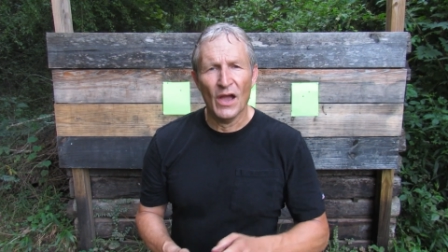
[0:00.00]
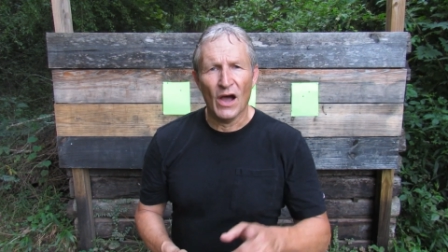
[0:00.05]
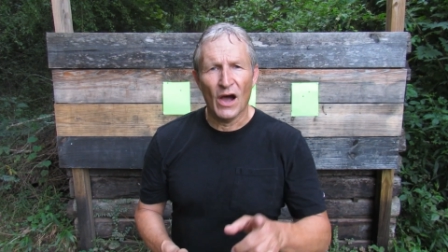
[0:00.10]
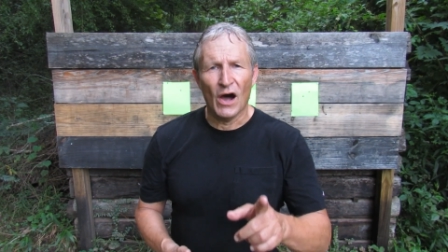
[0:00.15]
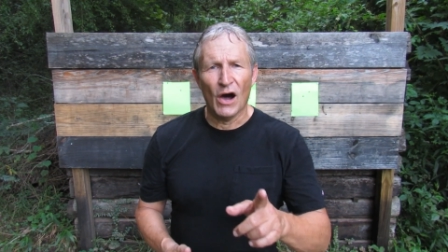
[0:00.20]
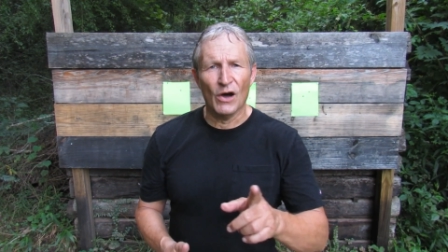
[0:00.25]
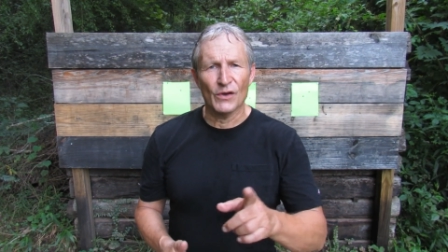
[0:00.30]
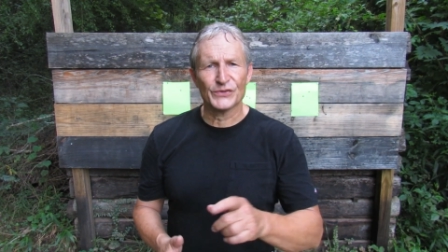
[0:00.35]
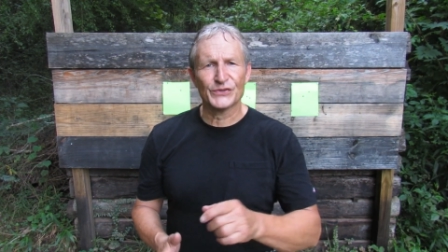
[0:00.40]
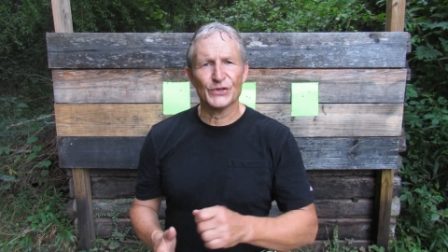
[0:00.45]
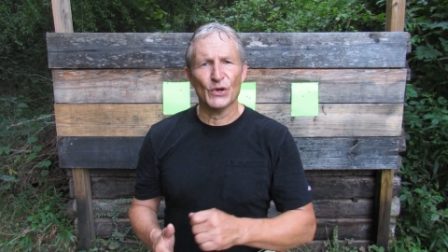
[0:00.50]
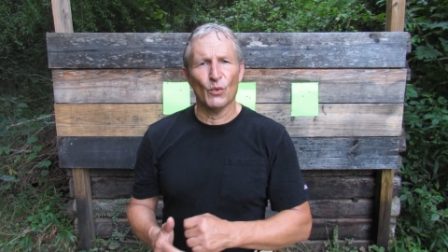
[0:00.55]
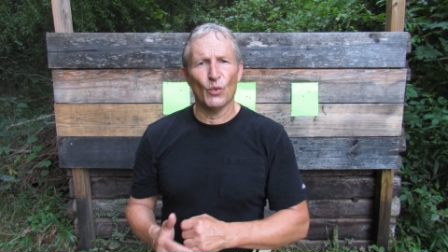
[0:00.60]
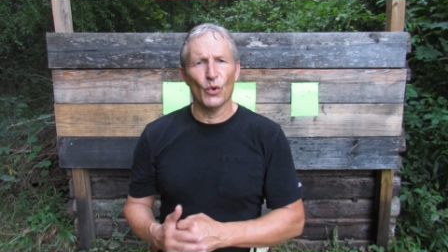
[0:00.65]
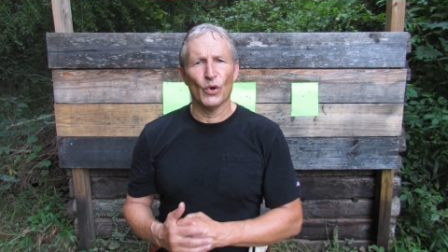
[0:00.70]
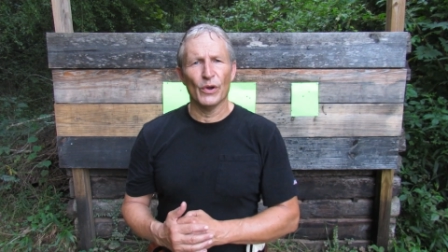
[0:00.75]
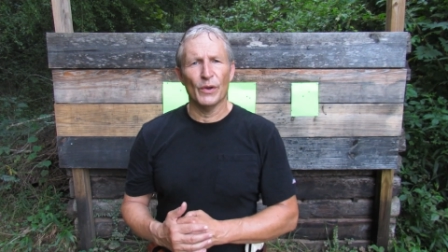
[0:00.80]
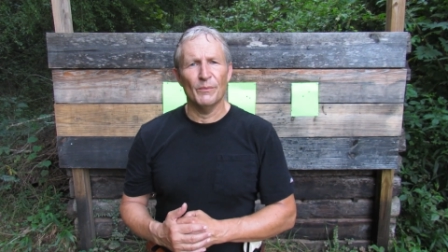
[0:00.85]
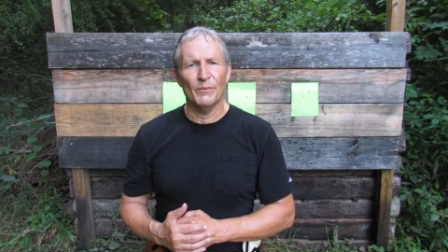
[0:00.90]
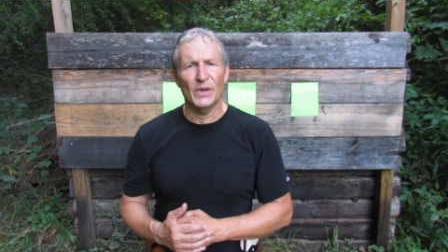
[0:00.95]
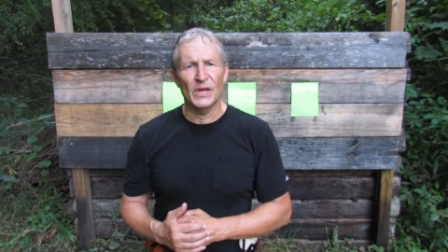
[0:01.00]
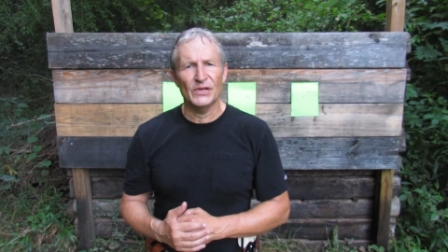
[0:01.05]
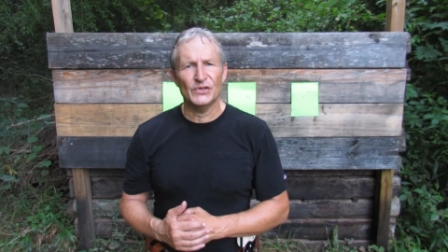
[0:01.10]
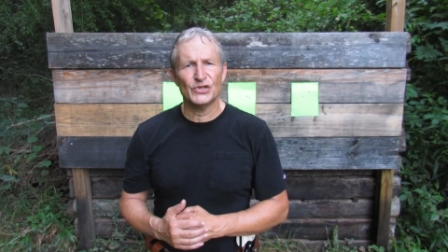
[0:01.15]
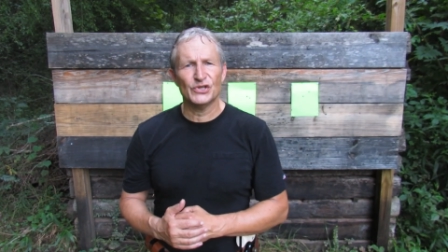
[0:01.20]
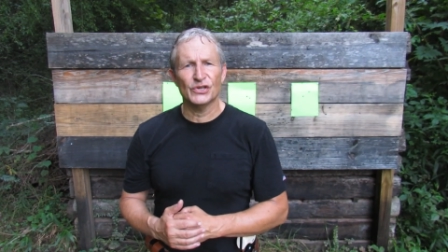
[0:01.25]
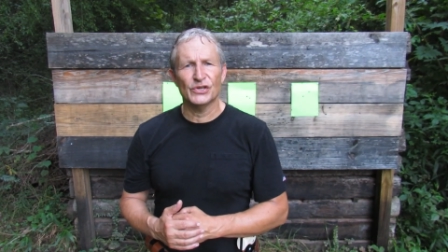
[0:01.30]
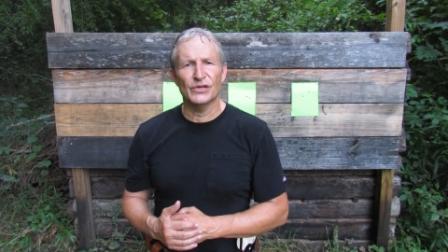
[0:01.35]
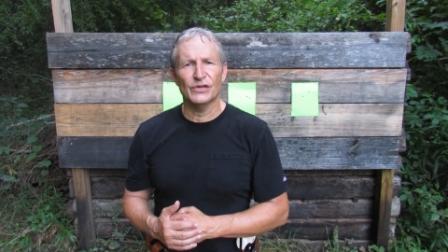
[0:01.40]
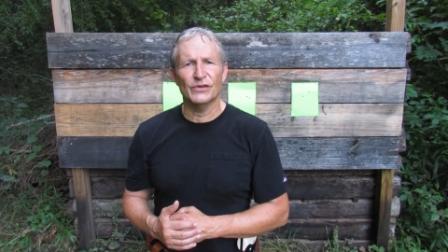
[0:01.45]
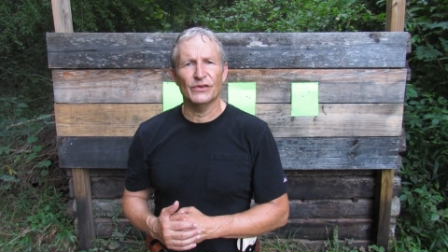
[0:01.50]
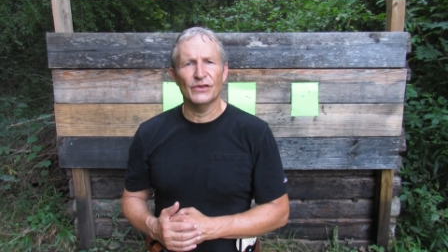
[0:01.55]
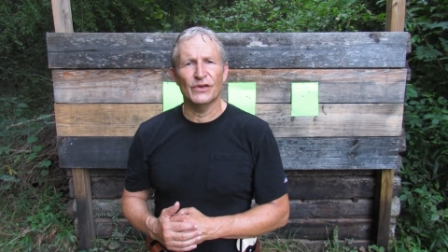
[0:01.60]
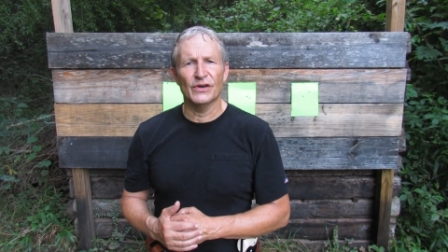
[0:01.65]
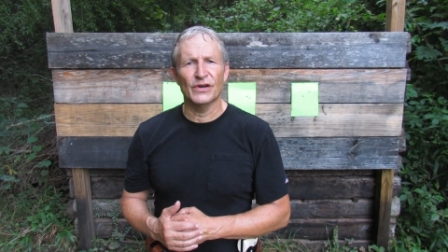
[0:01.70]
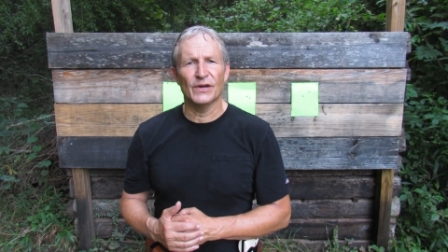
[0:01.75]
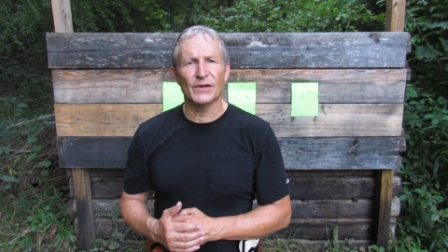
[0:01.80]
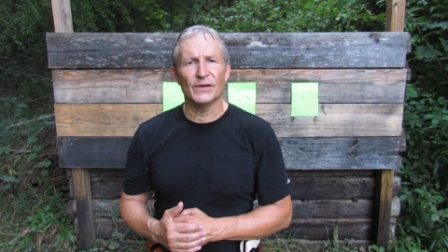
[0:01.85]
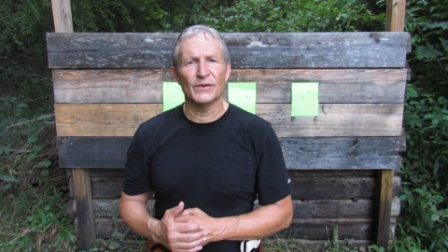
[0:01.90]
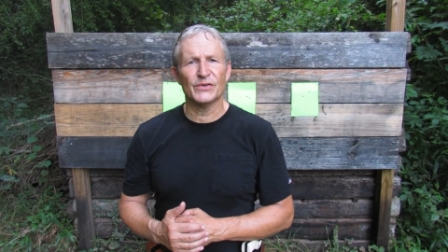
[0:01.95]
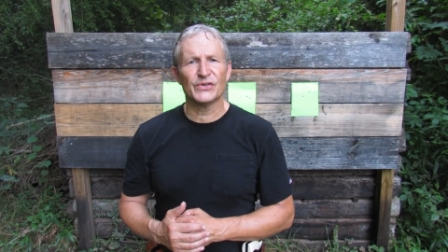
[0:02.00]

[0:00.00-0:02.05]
I also want to mention the